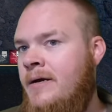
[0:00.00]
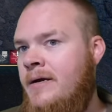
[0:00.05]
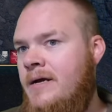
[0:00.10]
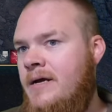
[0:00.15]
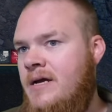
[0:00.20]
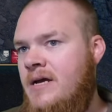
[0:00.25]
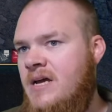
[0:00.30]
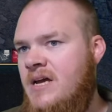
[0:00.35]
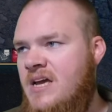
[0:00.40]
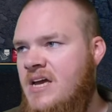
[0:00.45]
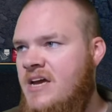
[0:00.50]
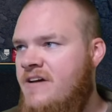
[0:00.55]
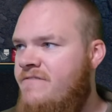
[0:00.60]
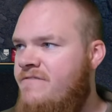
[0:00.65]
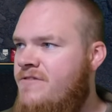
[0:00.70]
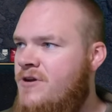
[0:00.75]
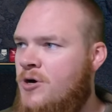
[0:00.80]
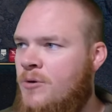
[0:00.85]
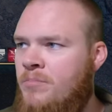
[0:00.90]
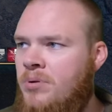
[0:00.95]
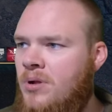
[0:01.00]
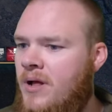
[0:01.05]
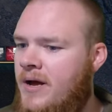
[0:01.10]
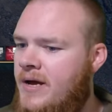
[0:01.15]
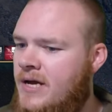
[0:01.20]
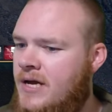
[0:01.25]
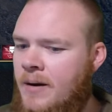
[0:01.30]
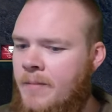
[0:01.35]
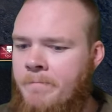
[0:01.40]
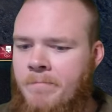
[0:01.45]
if you're playing
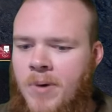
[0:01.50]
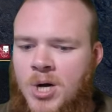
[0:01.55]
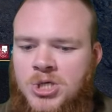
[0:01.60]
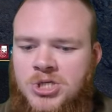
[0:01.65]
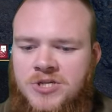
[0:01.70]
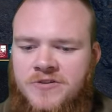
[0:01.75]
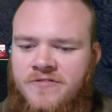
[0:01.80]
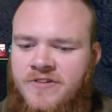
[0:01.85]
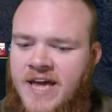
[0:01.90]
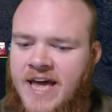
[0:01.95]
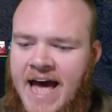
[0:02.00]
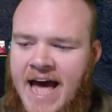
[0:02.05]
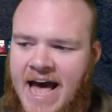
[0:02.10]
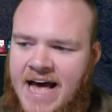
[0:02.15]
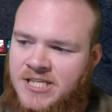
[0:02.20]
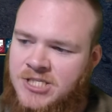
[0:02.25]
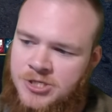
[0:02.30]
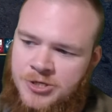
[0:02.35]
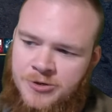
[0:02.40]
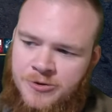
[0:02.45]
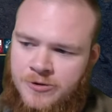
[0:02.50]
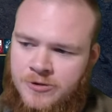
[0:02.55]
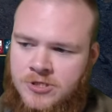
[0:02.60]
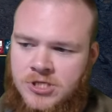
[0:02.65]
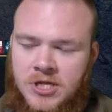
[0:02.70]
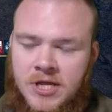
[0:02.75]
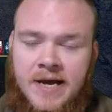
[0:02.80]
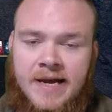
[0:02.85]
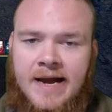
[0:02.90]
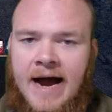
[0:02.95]
a bunch of casters
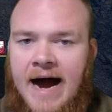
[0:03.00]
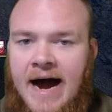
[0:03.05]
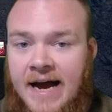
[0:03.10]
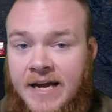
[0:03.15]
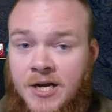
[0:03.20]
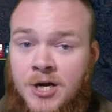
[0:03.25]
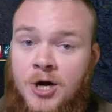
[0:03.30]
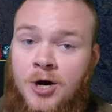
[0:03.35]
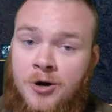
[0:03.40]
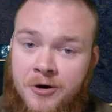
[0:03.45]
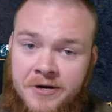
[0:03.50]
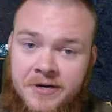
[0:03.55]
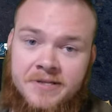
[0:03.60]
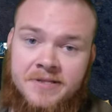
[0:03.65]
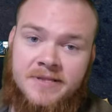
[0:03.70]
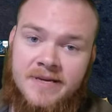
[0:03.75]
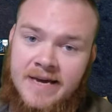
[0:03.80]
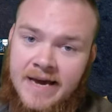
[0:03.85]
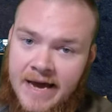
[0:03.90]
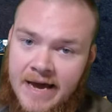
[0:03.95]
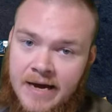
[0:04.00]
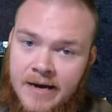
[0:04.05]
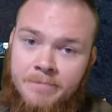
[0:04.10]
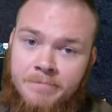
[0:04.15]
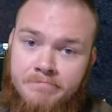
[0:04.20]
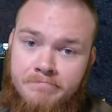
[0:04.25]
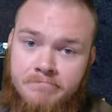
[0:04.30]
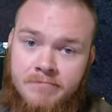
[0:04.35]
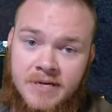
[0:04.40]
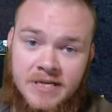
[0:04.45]
like I currently am
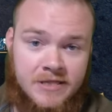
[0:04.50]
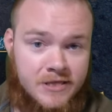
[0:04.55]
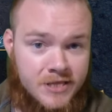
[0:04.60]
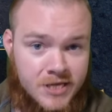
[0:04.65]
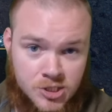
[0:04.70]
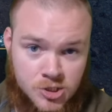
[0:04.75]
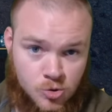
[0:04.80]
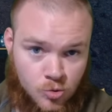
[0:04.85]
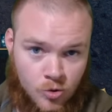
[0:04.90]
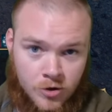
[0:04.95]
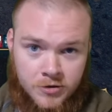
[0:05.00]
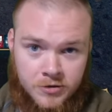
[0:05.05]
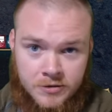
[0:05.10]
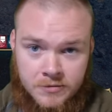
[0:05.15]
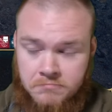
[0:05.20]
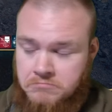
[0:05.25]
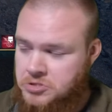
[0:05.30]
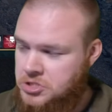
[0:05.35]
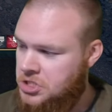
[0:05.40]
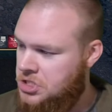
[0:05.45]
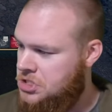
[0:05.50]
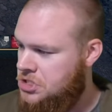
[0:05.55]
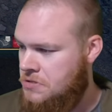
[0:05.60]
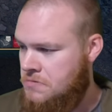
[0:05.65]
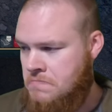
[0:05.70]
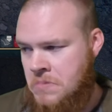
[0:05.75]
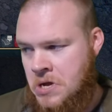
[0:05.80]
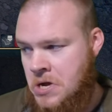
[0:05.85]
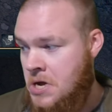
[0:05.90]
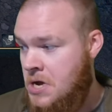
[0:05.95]
in this run, just
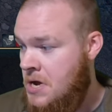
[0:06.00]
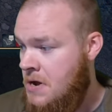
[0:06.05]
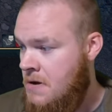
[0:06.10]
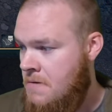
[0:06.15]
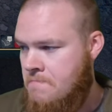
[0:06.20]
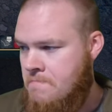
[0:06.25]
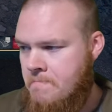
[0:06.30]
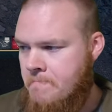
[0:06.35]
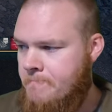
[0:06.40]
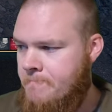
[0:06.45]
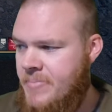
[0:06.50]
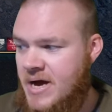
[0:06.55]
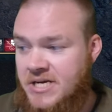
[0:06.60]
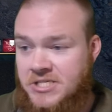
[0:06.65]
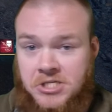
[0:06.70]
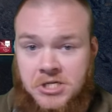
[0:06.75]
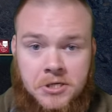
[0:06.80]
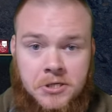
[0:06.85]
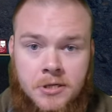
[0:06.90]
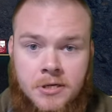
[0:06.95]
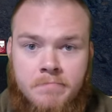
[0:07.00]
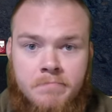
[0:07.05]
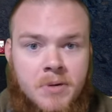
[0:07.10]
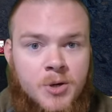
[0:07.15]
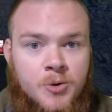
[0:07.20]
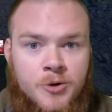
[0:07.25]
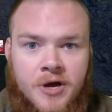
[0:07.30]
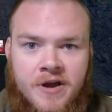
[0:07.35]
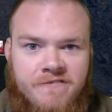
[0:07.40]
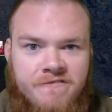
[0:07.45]
basically built
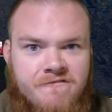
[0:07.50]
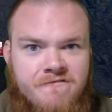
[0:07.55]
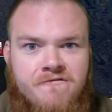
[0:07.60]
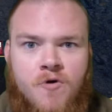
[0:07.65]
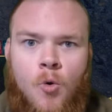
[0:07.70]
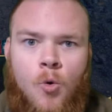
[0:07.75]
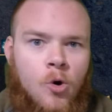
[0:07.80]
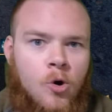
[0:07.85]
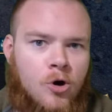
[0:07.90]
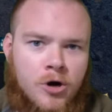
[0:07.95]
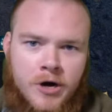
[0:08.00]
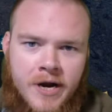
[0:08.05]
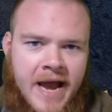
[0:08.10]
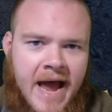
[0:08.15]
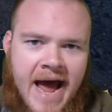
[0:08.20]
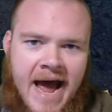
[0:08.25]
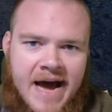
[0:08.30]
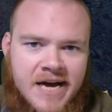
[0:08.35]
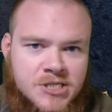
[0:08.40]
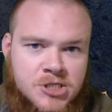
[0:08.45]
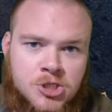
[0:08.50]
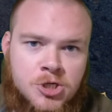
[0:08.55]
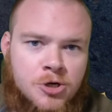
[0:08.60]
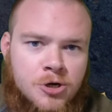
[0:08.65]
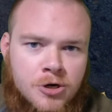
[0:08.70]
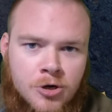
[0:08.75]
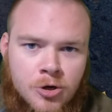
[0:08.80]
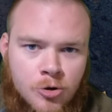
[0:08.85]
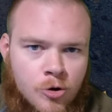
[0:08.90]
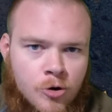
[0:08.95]
a 4-caster
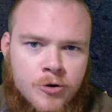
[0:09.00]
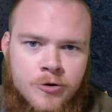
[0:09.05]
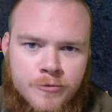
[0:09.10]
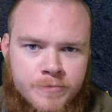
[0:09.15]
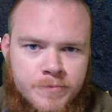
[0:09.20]
group